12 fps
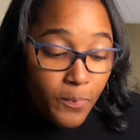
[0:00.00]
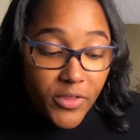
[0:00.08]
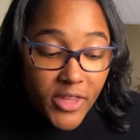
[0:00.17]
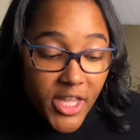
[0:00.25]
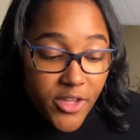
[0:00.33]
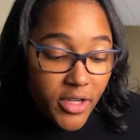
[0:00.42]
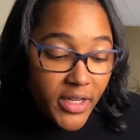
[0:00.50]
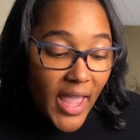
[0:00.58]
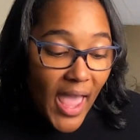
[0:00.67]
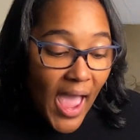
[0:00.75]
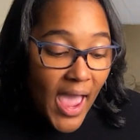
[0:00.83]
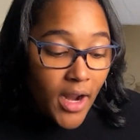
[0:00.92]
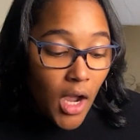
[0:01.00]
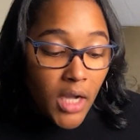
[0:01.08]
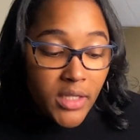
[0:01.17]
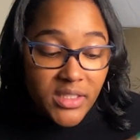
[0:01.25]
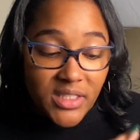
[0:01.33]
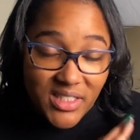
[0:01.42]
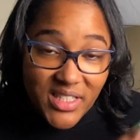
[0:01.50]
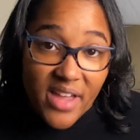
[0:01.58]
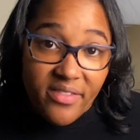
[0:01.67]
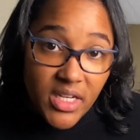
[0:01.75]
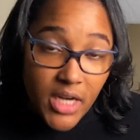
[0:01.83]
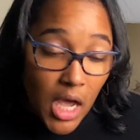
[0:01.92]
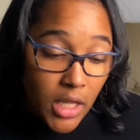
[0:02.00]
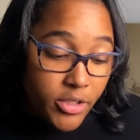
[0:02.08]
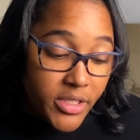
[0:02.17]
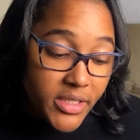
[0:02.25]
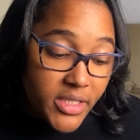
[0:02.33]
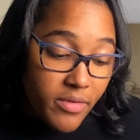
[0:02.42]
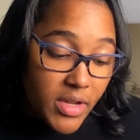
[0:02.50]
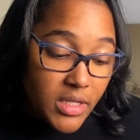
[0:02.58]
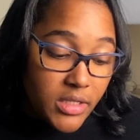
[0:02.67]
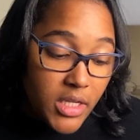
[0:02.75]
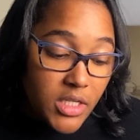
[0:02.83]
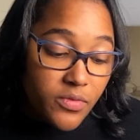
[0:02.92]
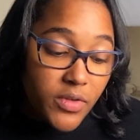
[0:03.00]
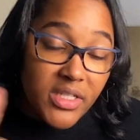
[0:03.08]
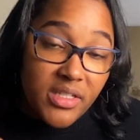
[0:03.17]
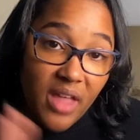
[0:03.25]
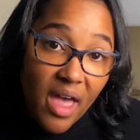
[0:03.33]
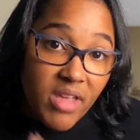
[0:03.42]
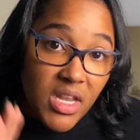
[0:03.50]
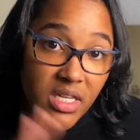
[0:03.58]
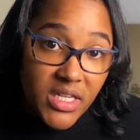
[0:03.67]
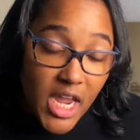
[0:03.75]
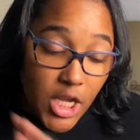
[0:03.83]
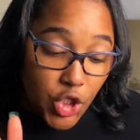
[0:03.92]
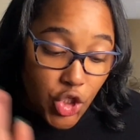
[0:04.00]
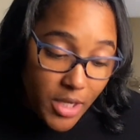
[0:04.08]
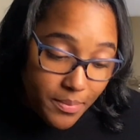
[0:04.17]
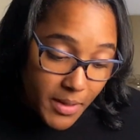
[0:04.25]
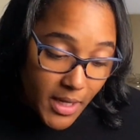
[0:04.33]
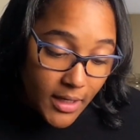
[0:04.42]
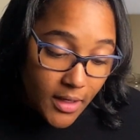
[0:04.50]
Then you're gonna add on $7.70 for 7-day shipping.